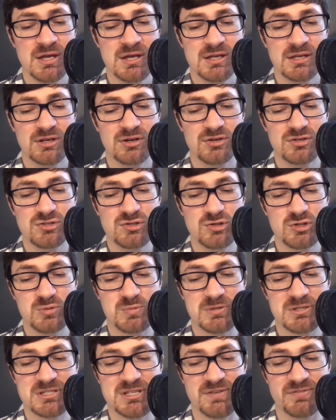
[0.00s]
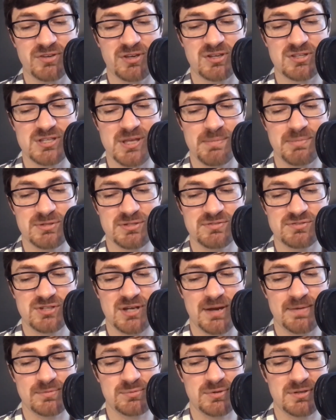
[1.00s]
here are 2 specific examples of
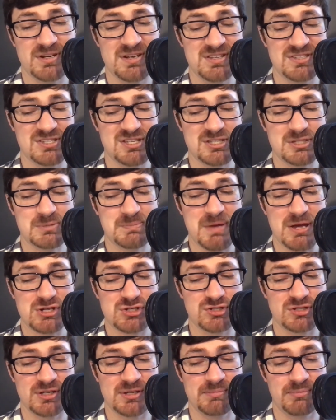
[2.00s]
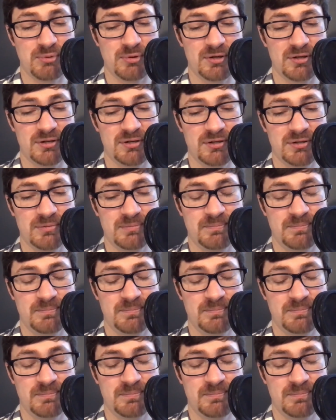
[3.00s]
times when it is especially important.